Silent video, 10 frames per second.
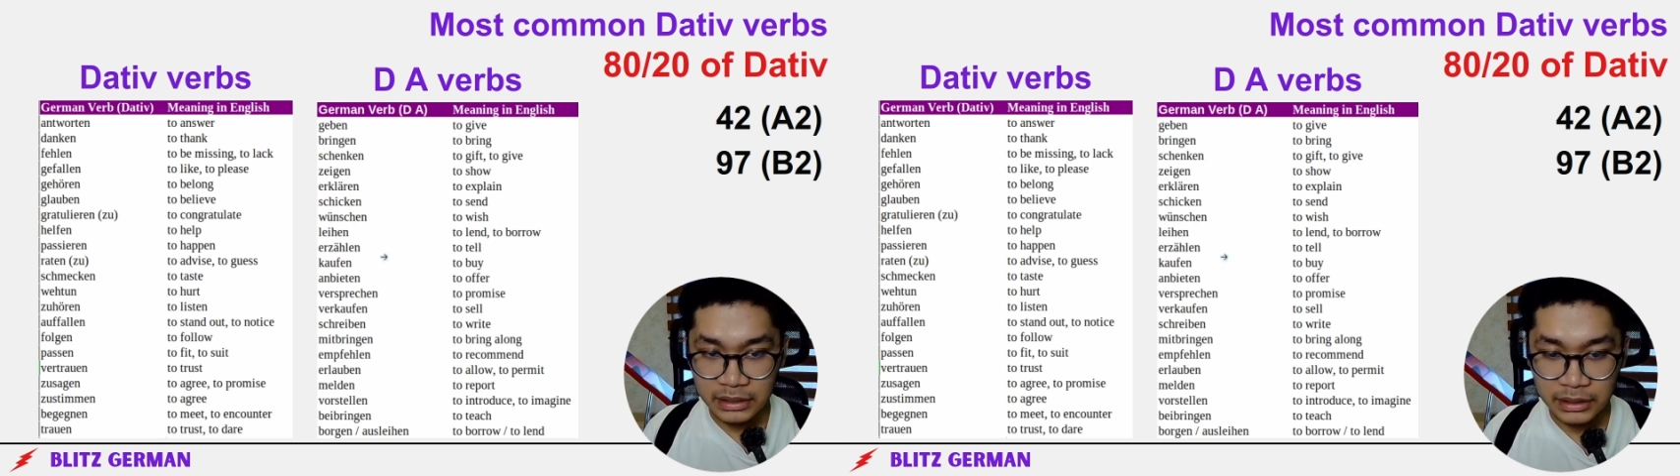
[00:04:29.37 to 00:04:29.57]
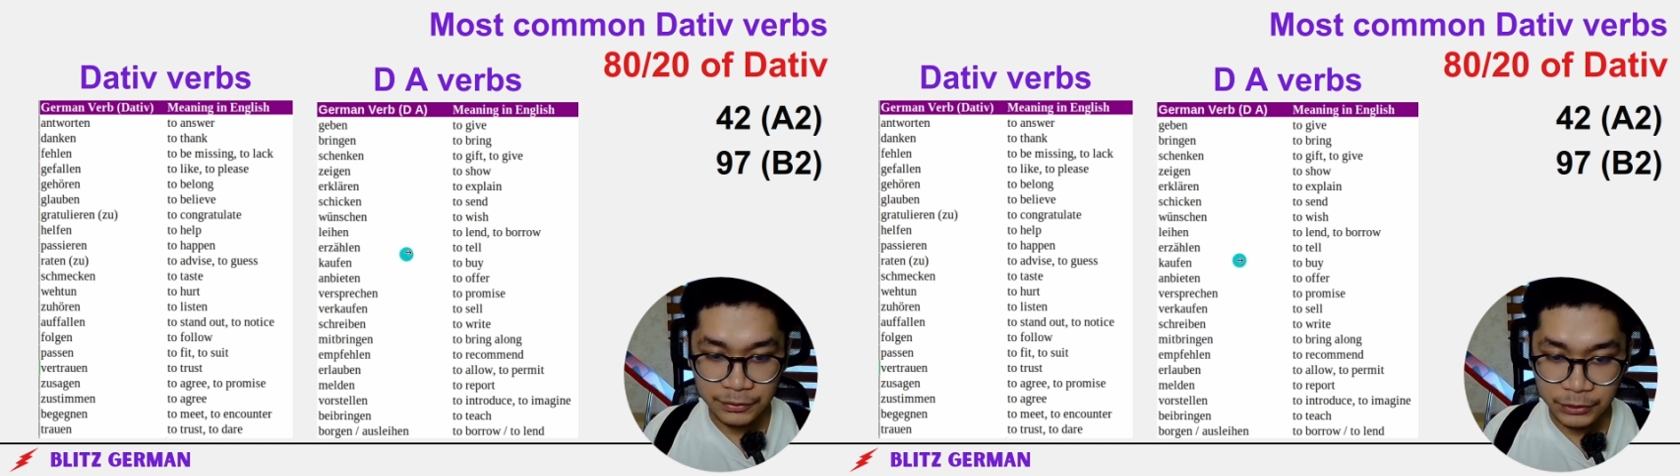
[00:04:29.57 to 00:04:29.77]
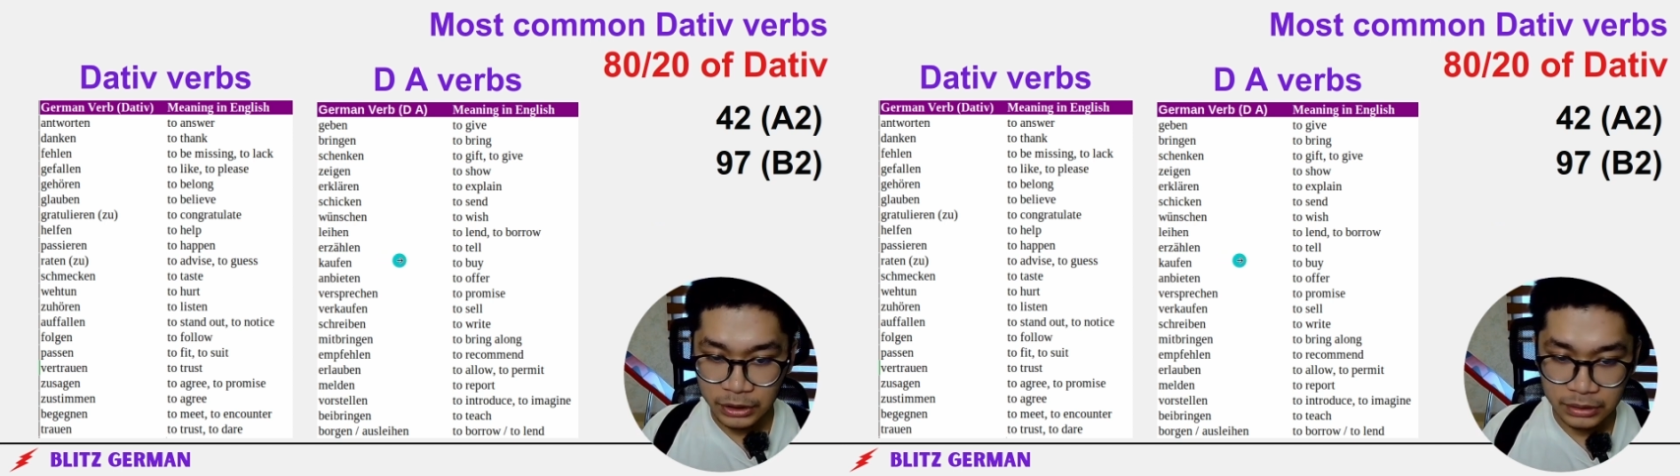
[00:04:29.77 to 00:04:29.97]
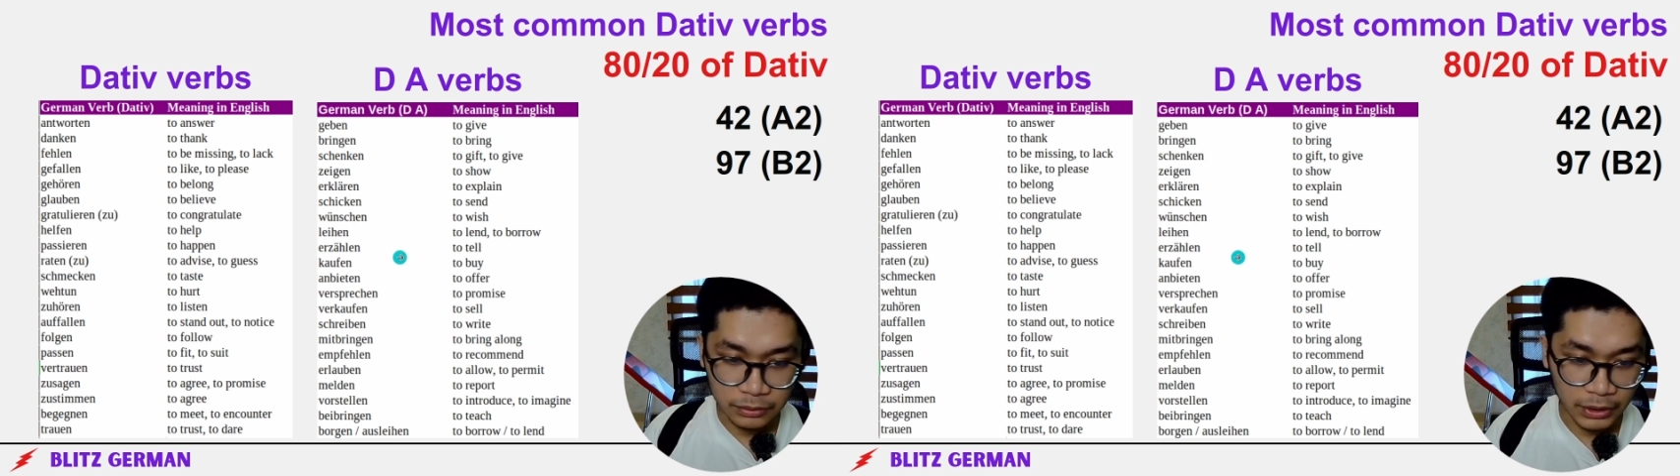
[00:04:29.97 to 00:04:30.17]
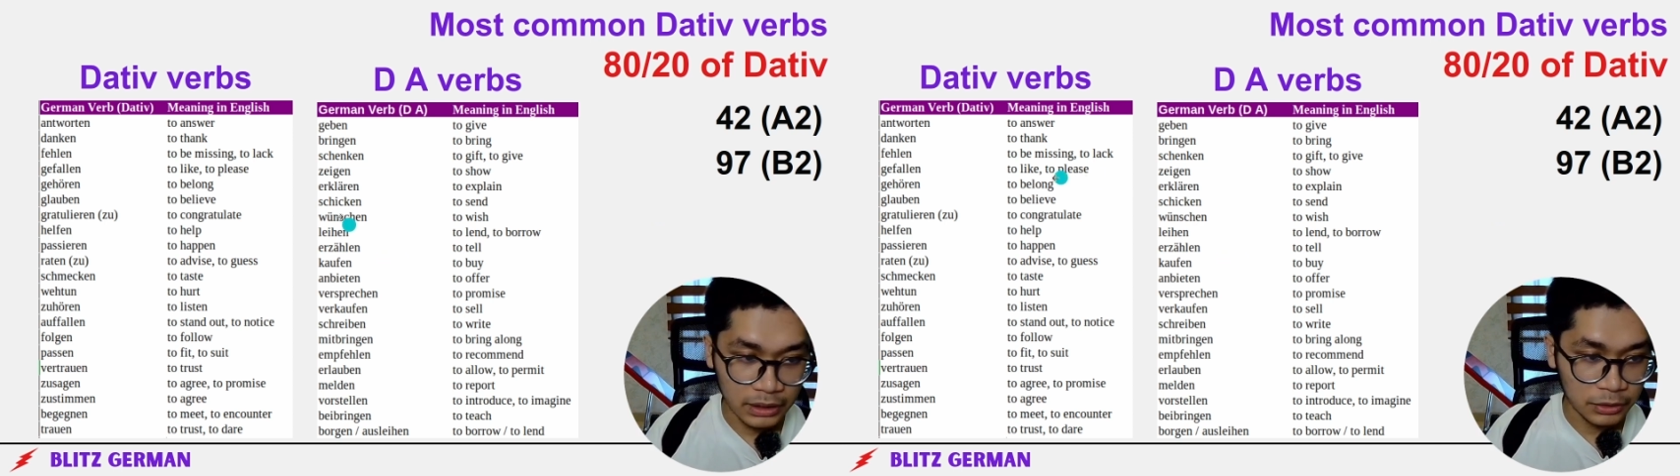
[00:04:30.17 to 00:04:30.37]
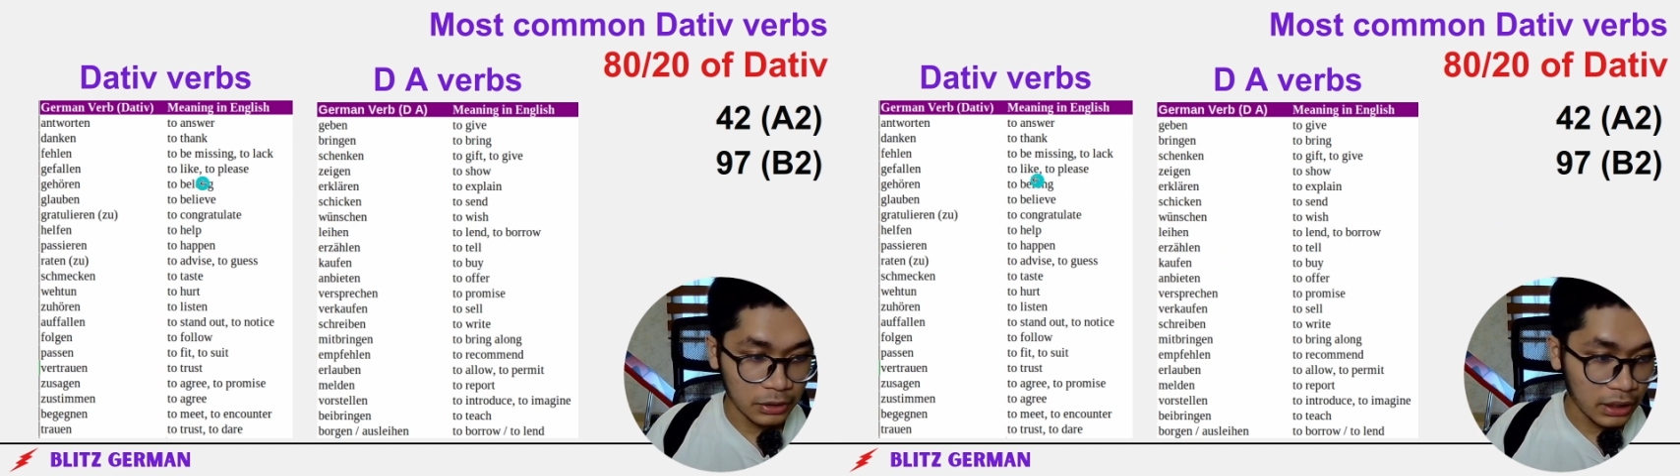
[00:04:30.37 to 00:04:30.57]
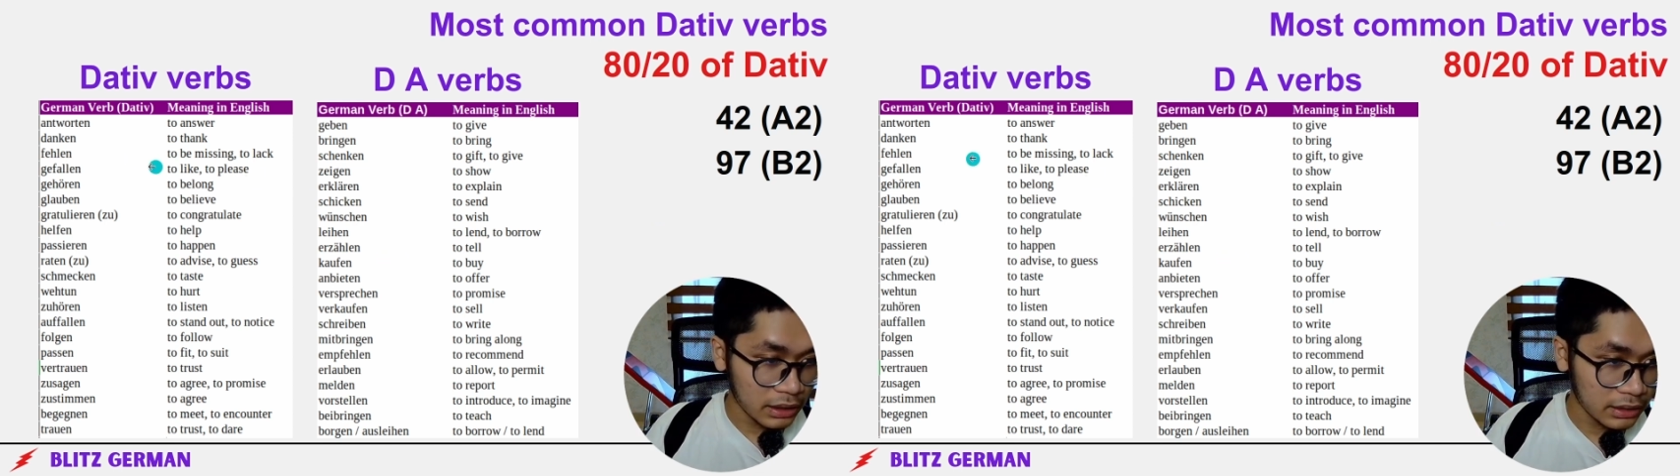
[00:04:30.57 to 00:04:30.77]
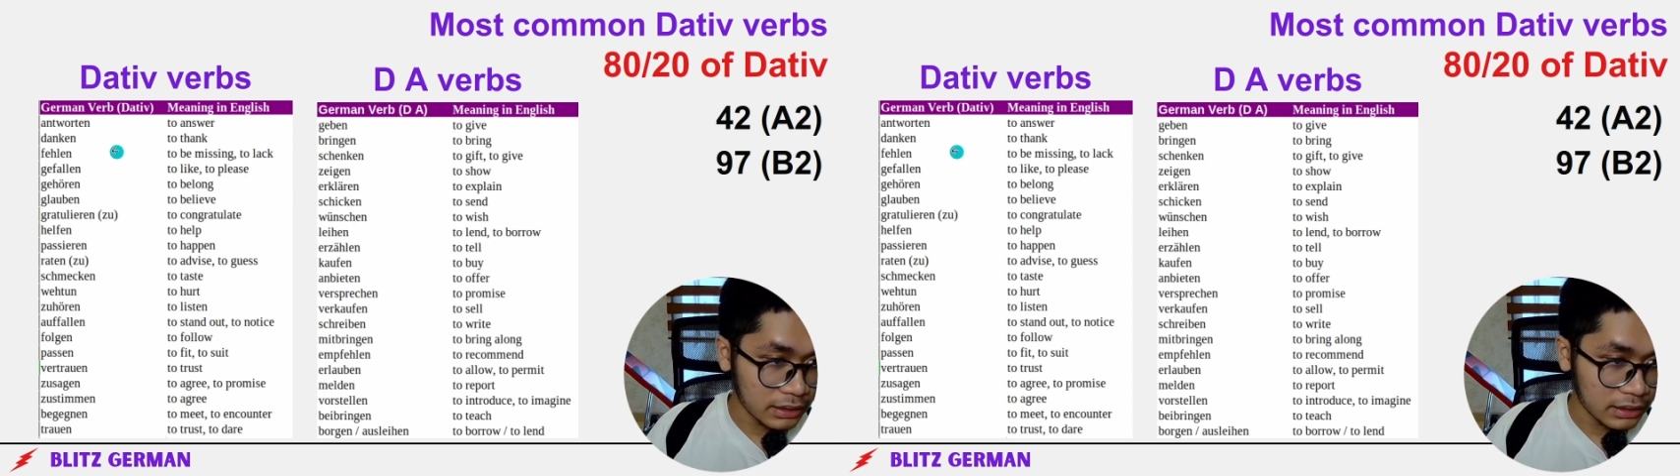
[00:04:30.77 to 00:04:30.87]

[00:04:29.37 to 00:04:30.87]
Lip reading: If not, well, good luck.